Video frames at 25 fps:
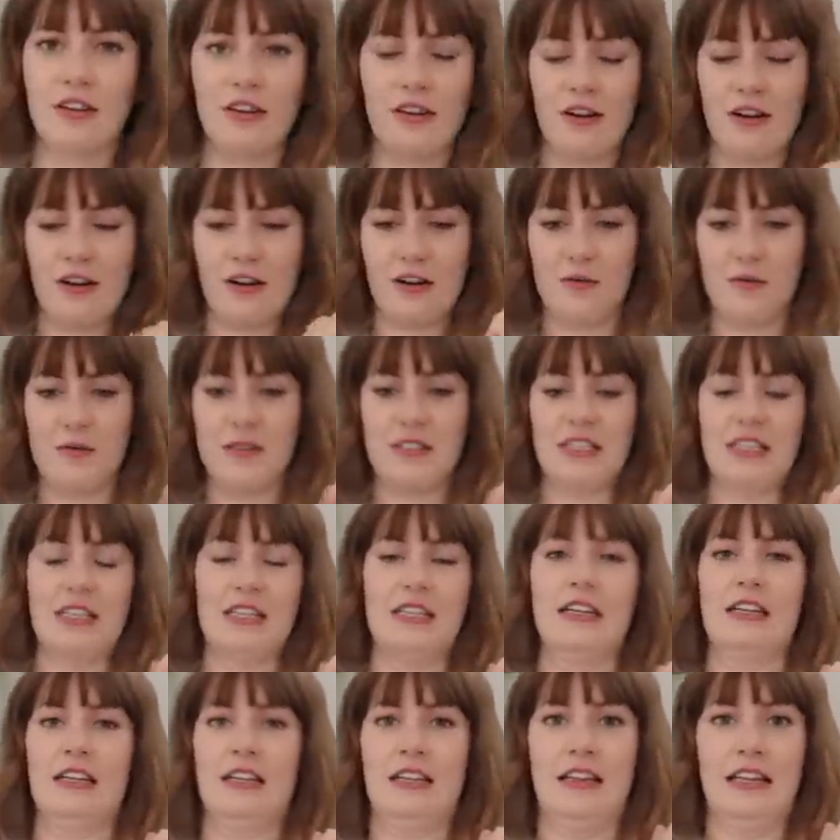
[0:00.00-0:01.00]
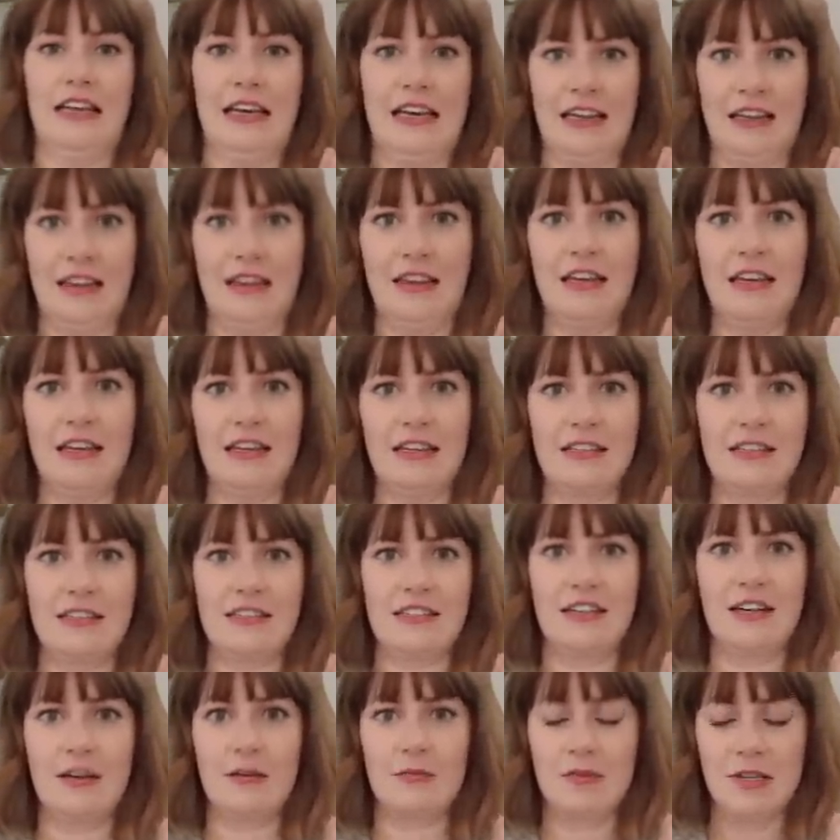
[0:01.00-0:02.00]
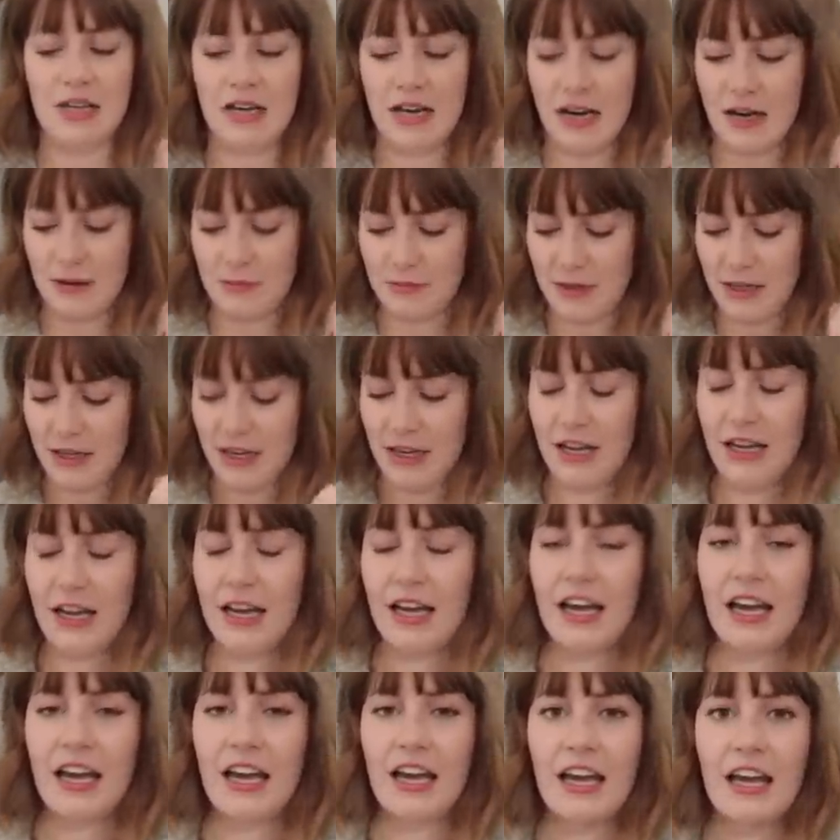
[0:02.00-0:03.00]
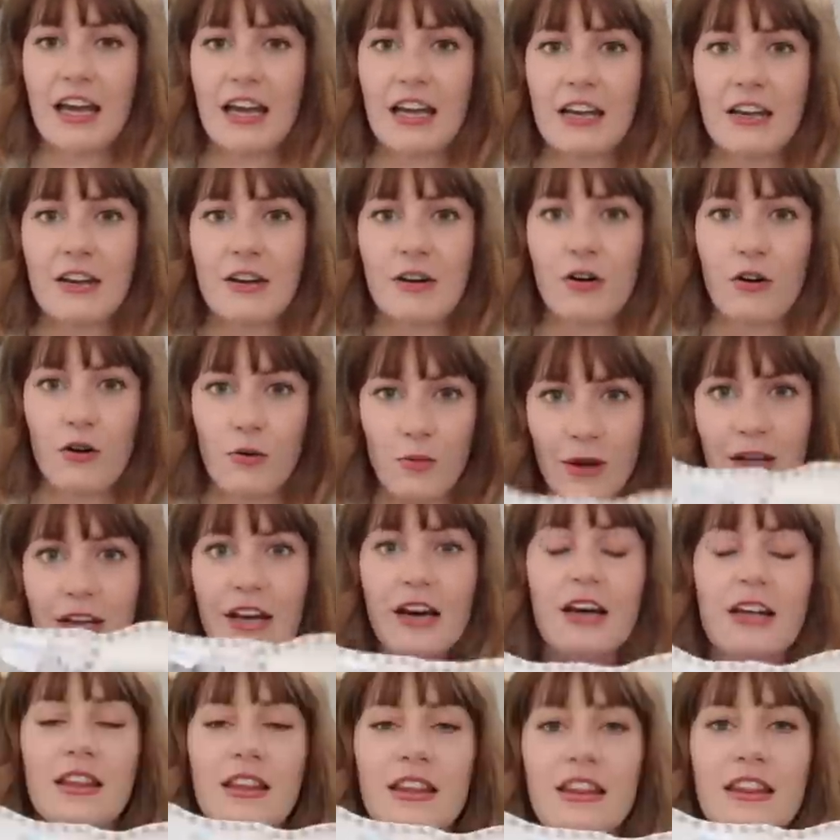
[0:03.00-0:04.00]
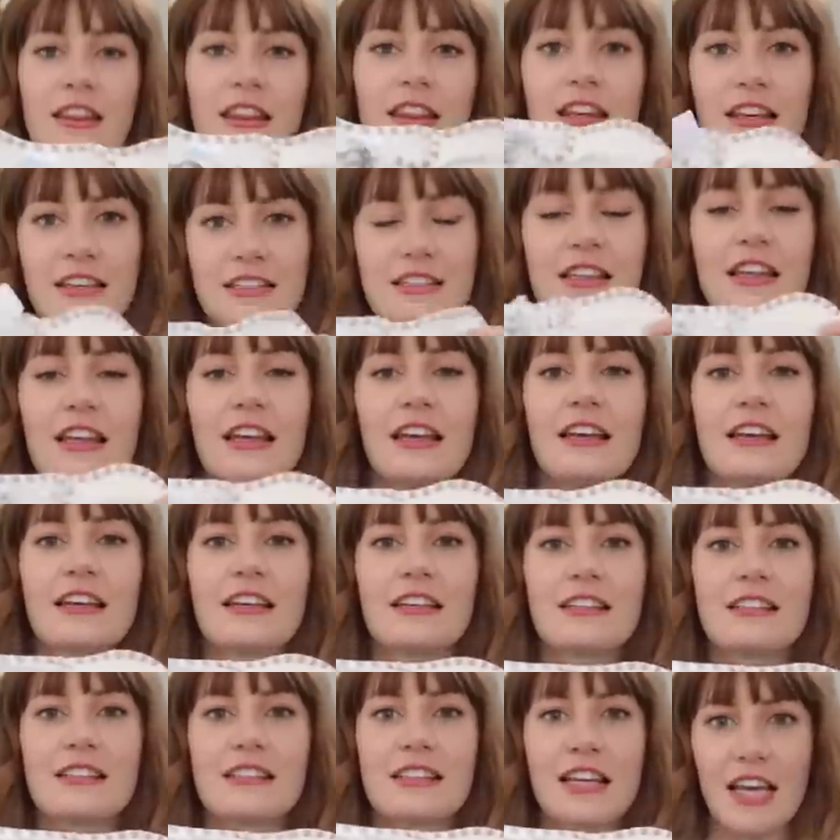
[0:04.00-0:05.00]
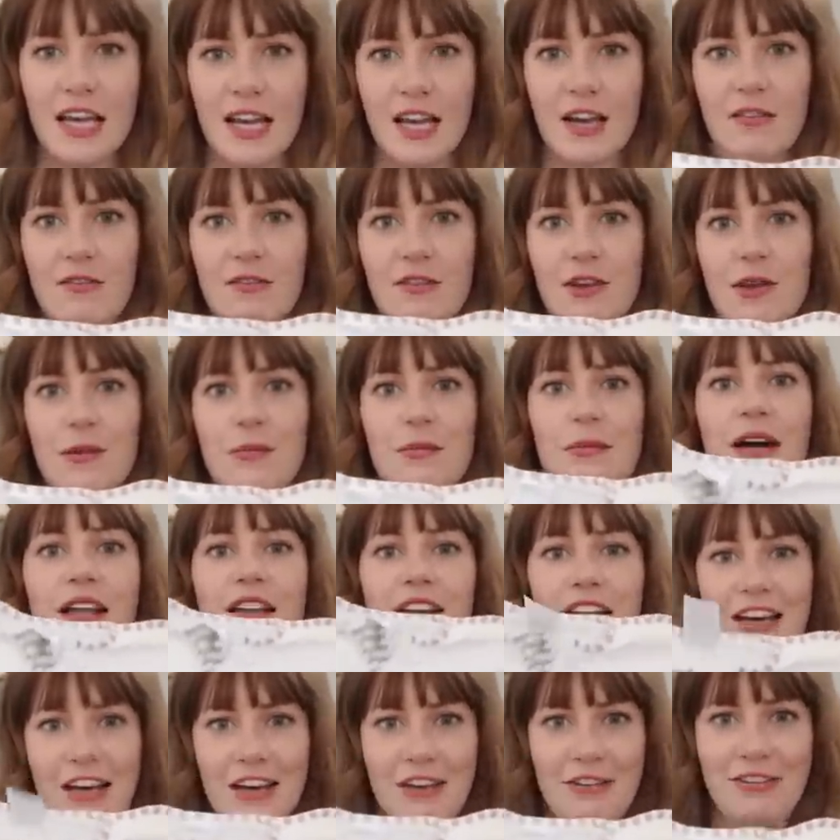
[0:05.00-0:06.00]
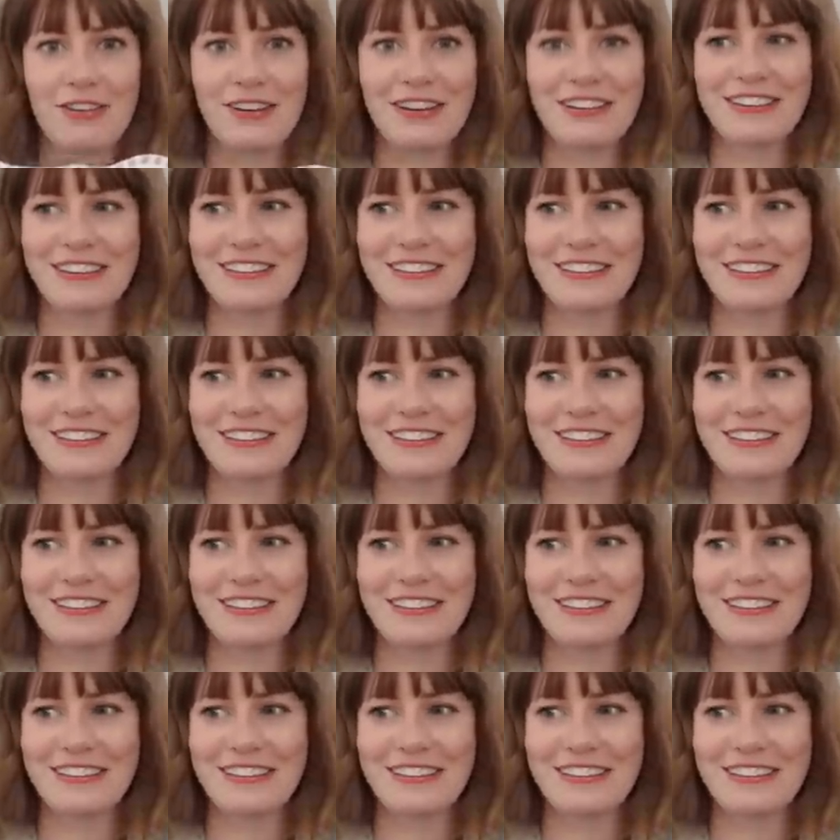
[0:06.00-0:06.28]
little arms in like this up top. And oh my god, this thing saved my life.